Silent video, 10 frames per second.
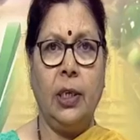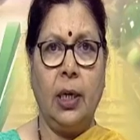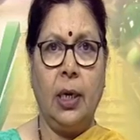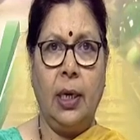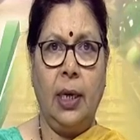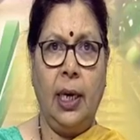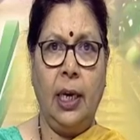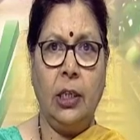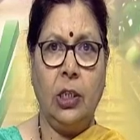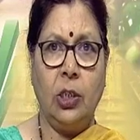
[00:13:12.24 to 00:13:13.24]
the younger
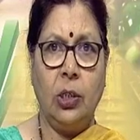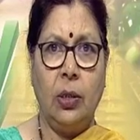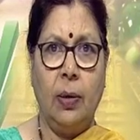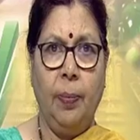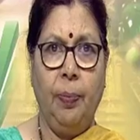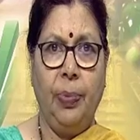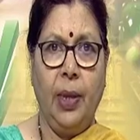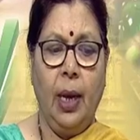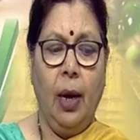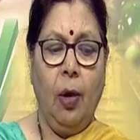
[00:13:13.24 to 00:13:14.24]
age.
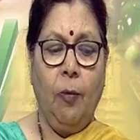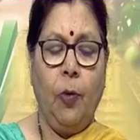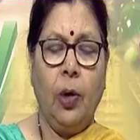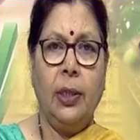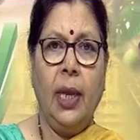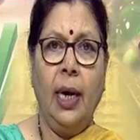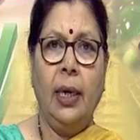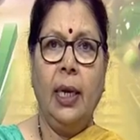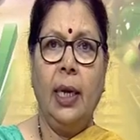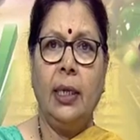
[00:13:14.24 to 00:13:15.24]
For that
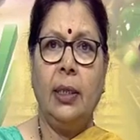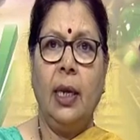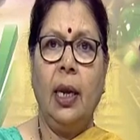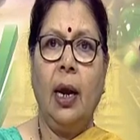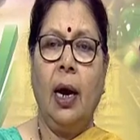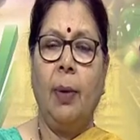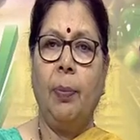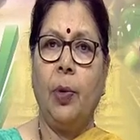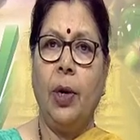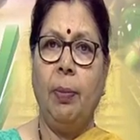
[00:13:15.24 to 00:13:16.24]
age they are
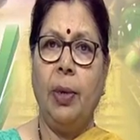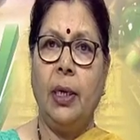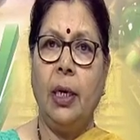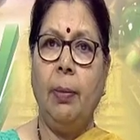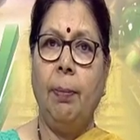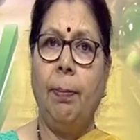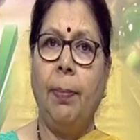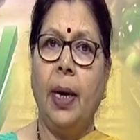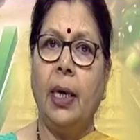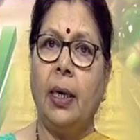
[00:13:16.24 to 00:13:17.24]
prohibited,
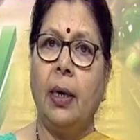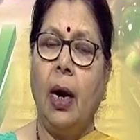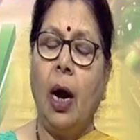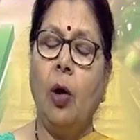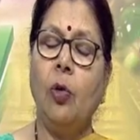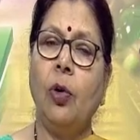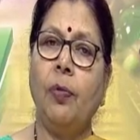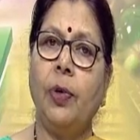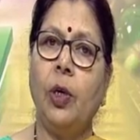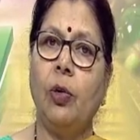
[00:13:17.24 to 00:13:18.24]
but out
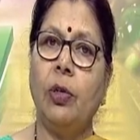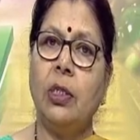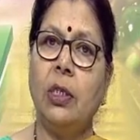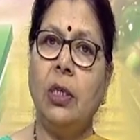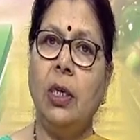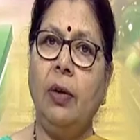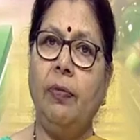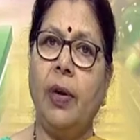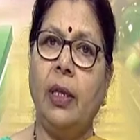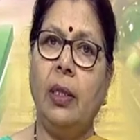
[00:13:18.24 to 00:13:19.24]
of curiosity,
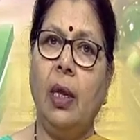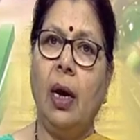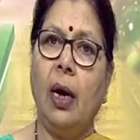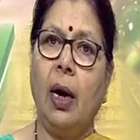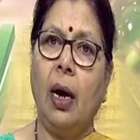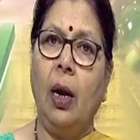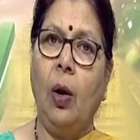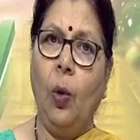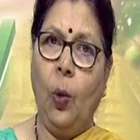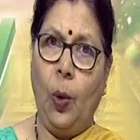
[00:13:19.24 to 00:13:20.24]
when they are
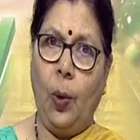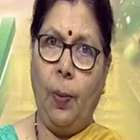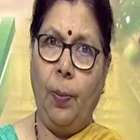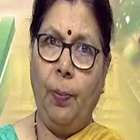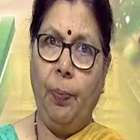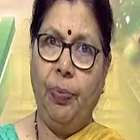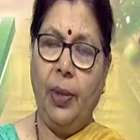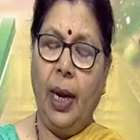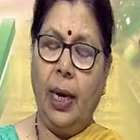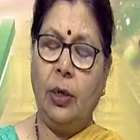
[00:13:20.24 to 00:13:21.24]
alone
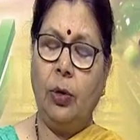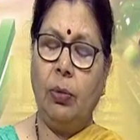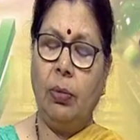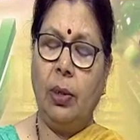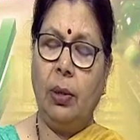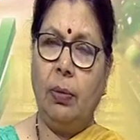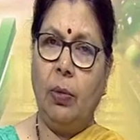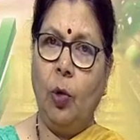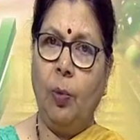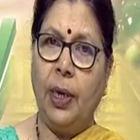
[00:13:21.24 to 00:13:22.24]
and
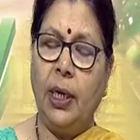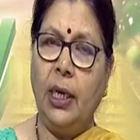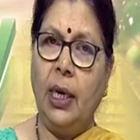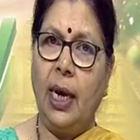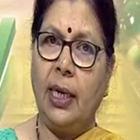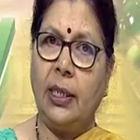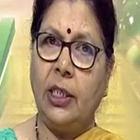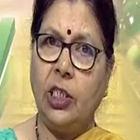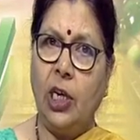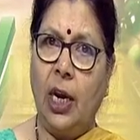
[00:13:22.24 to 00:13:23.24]
nobody
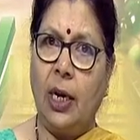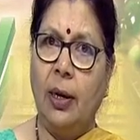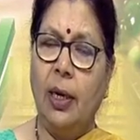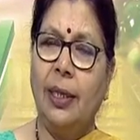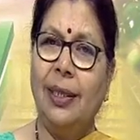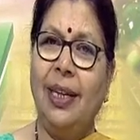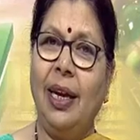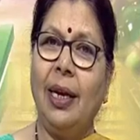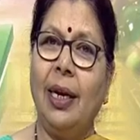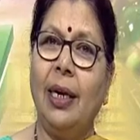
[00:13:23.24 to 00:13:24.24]
at check,
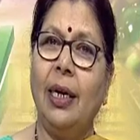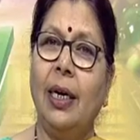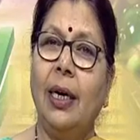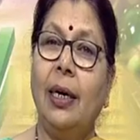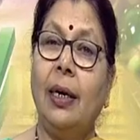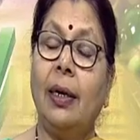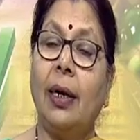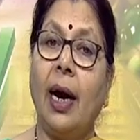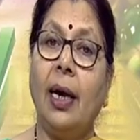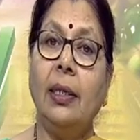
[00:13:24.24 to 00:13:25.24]
they can
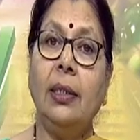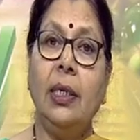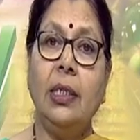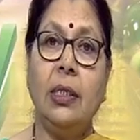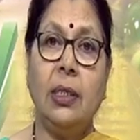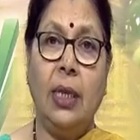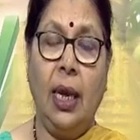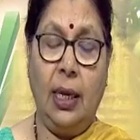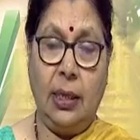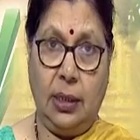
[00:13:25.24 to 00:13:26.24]
try these
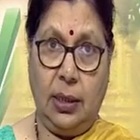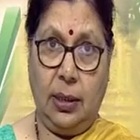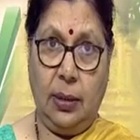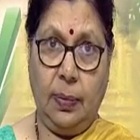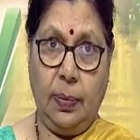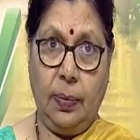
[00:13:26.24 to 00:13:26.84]
things